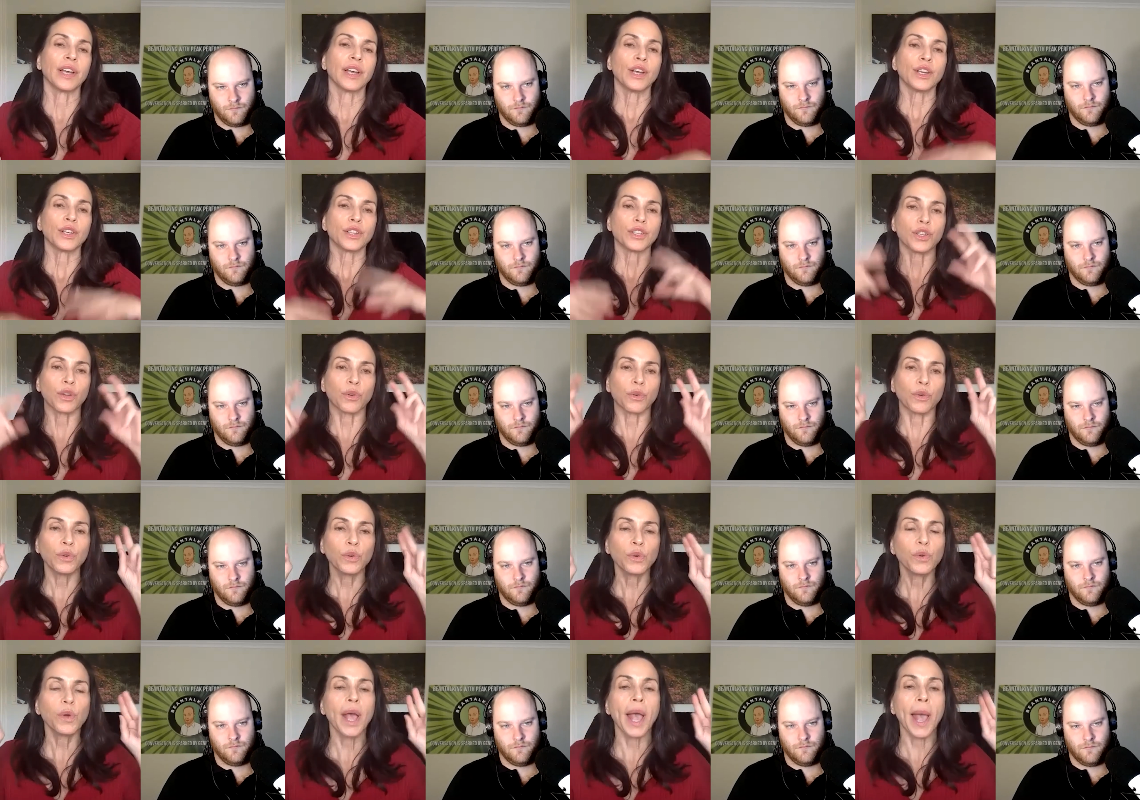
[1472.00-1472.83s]
Speaker 1: So
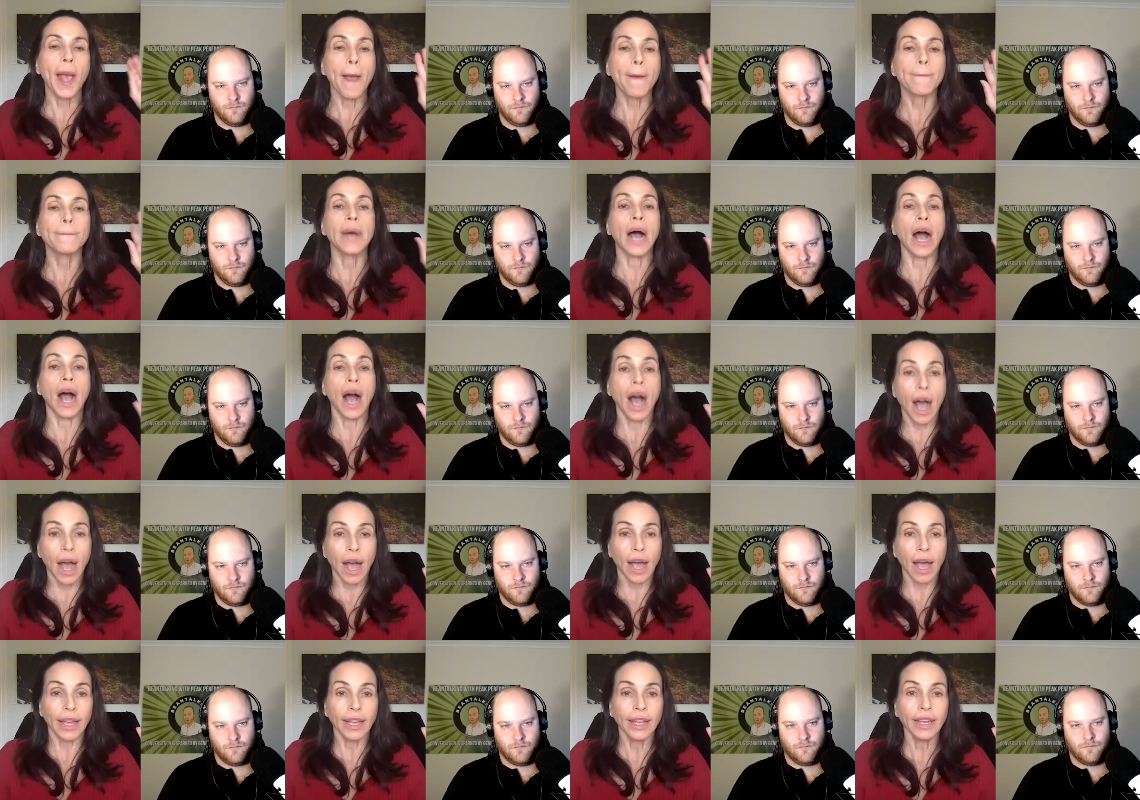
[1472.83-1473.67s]
who am
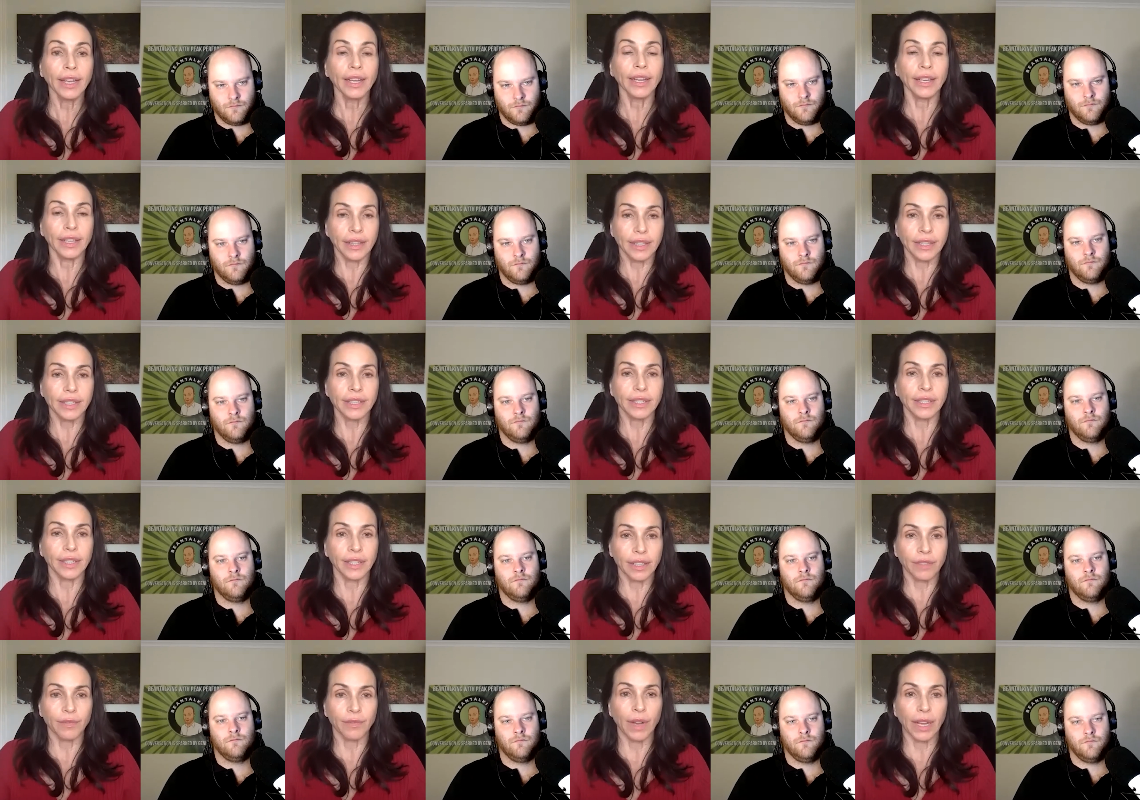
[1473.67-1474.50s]
I in the scene of my